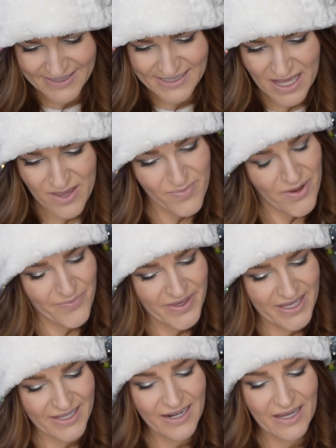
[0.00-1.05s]
is a
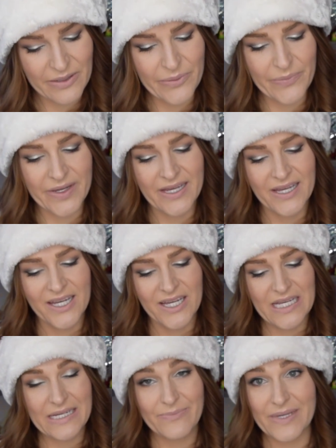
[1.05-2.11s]
pumpkin. Um,
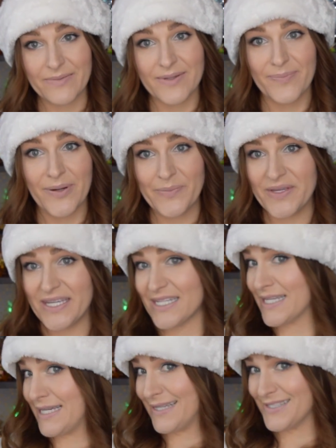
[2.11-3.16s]
maybe Pumpkin
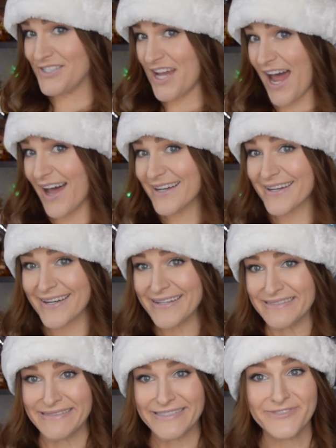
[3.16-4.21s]
King Jack.
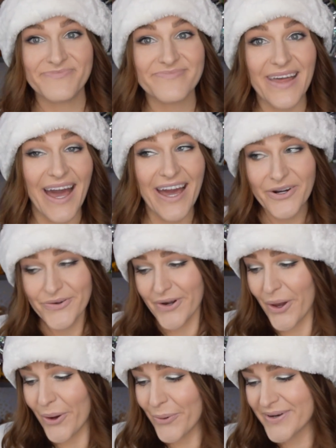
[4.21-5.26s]
I
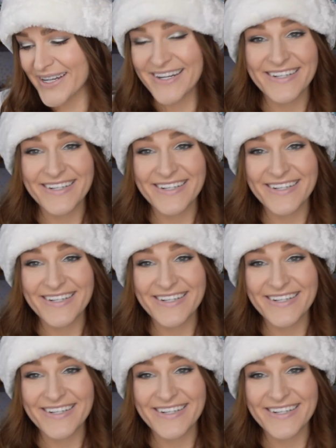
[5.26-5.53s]
don't know.